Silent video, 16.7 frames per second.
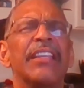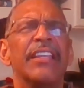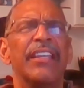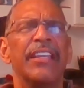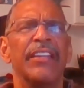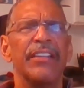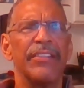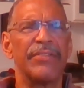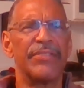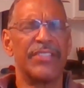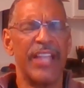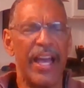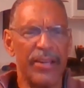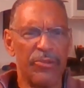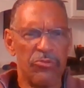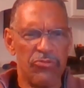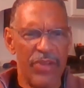gives that
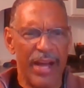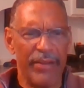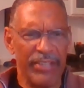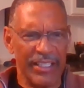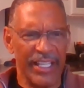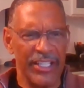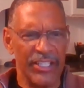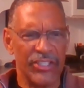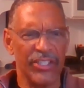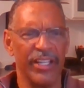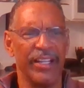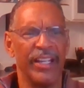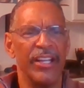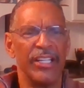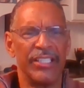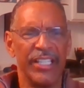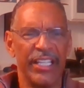revelation
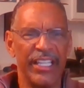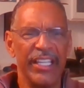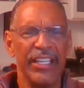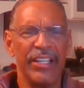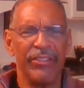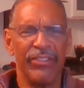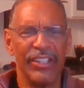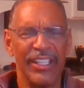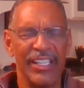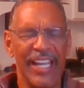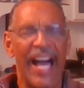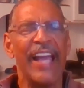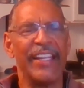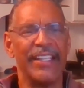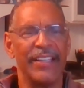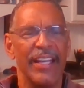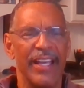to give light.
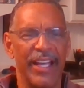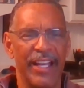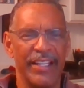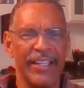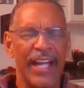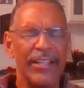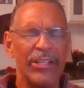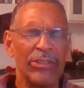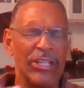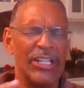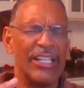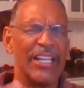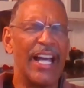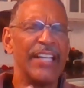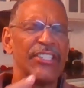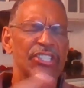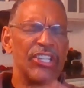And not only
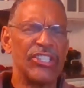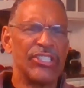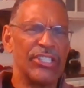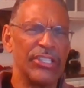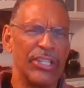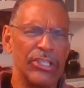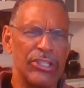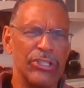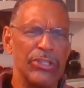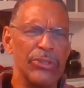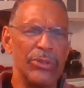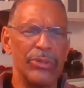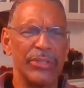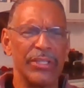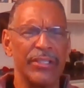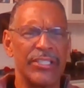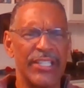light just to the Jews
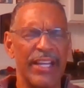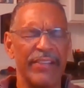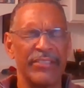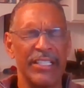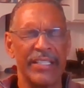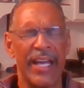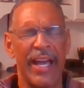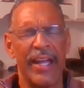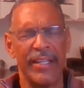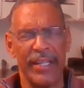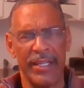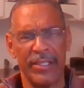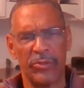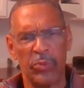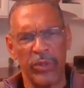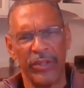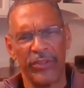in 79, as
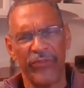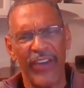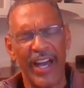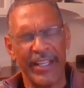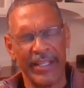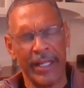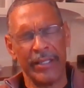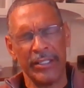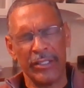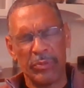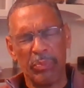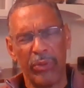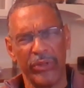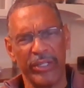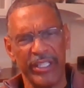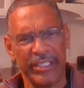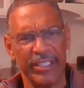we'll find out, is
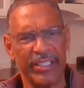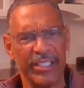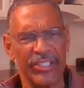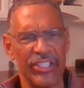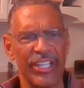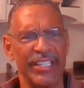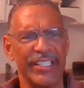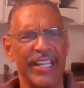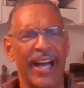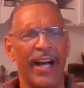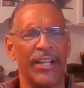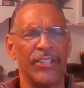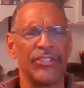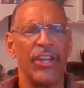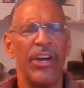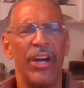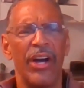pointing to the Gentiles
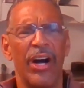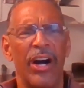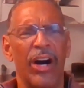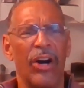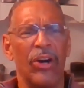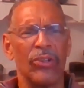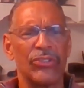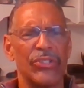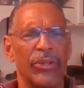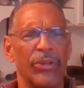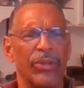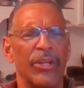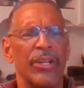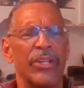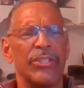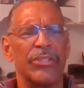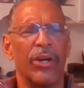also.
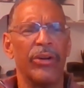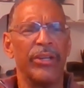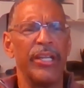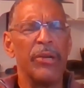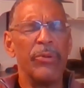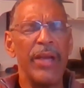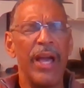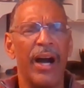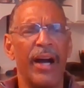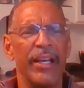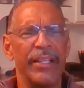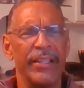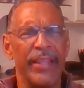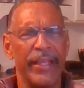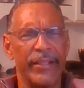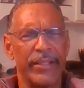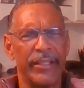So here we are.
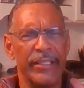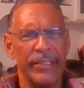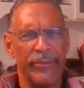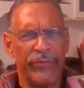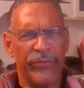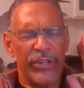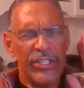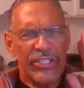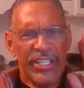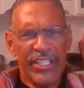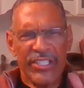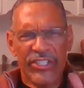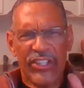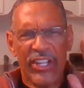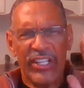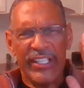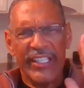The first is the
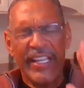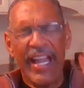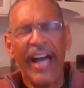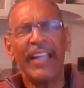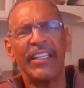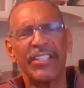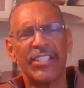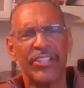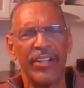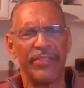knowledge of